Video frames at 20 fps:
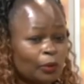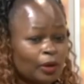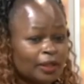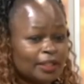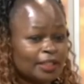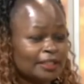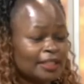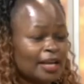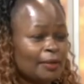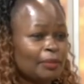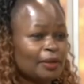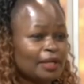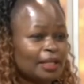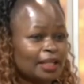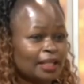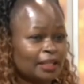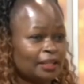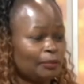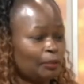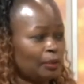What is
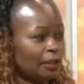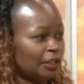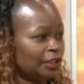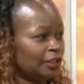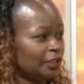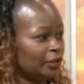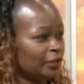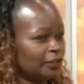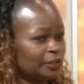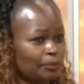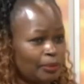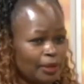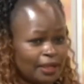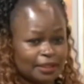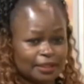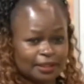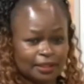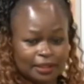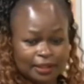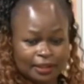happening in the political
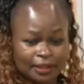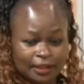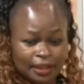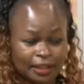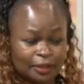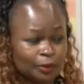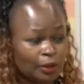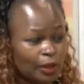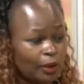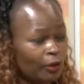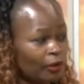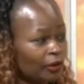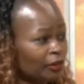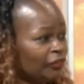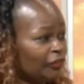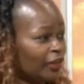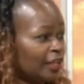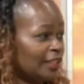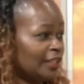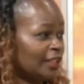space that we are
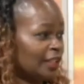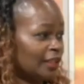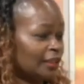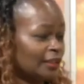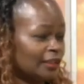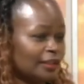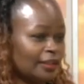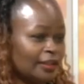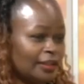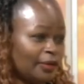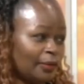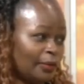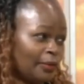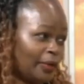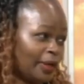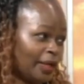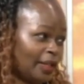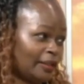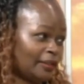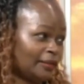all fighting?
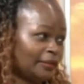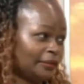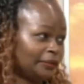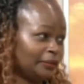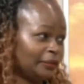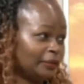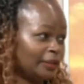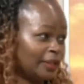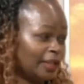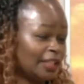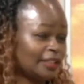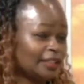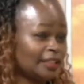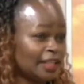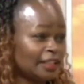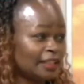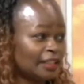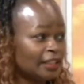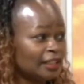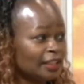Well,
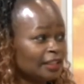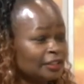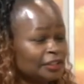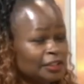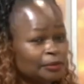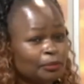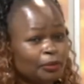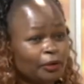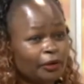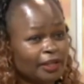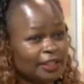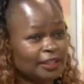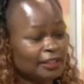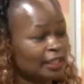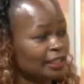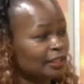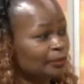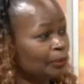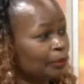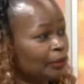is that leadership or
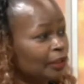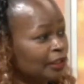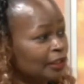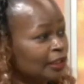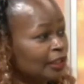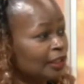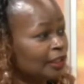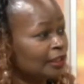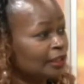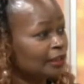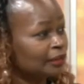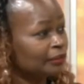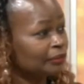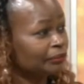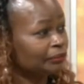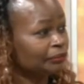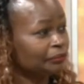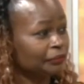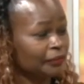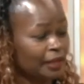is that politics?
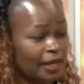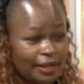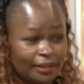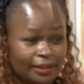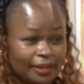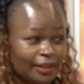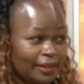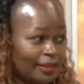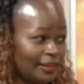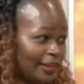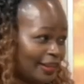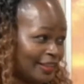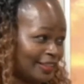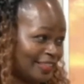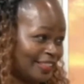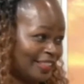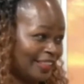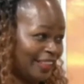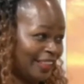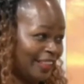Okay. I think
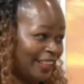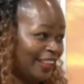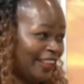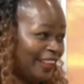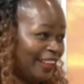that's...